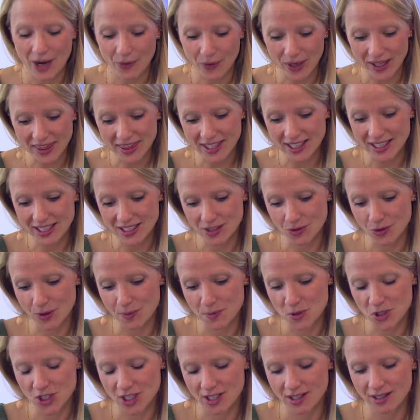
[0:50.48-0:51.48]
I read the
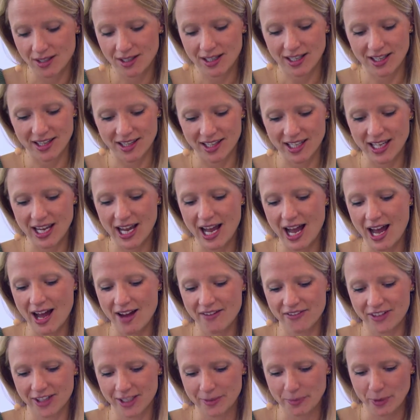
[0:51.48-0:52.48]
description. The
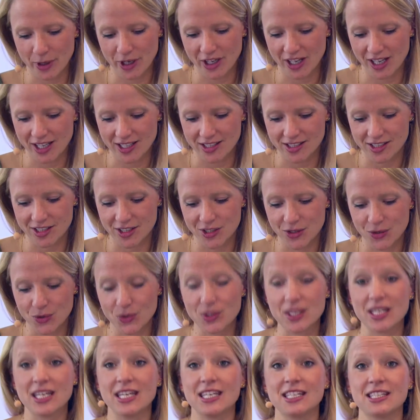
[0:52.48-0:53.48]
Haver & Böcker
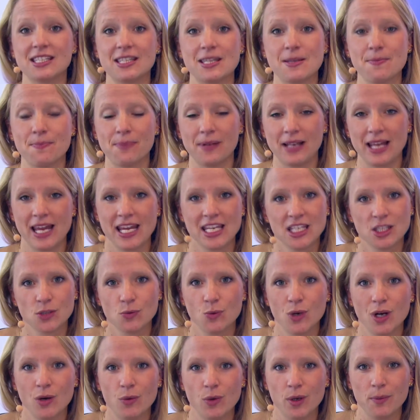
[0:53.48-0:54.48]
Institute is the
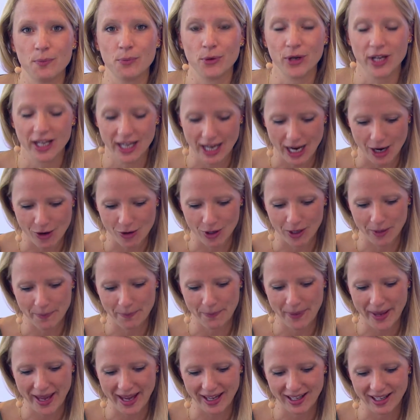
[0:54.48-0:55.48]
place where we bring
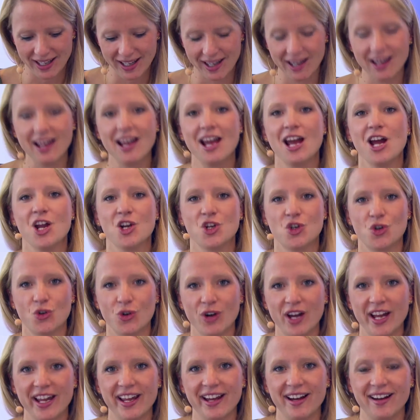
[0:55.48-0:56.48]
our packing
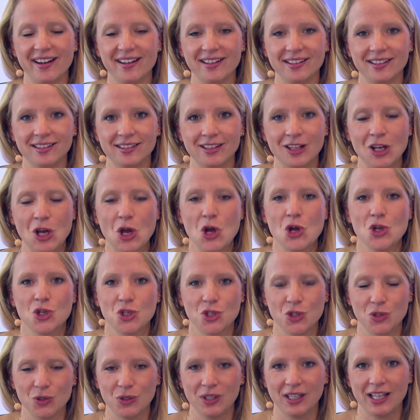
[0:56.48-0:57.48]
triangle
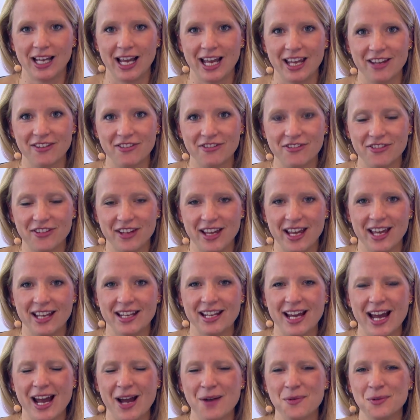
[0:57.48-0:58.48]
to life.
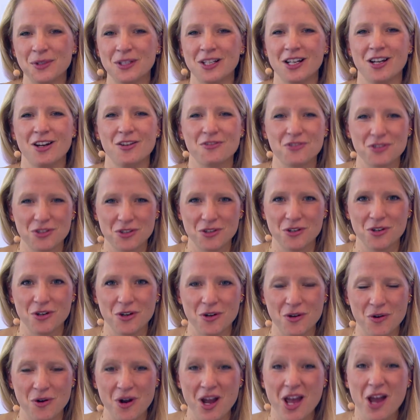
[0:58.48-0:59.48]
And I would love to
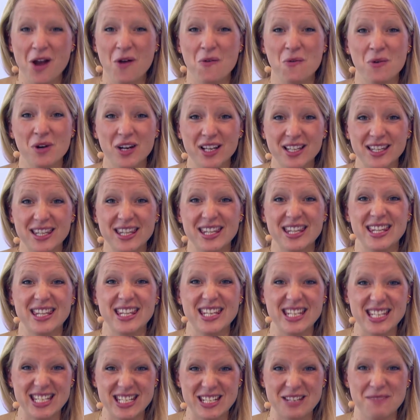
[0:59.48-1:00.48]
know what
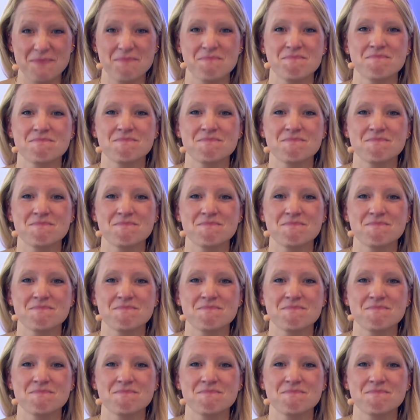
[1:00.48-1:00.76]
this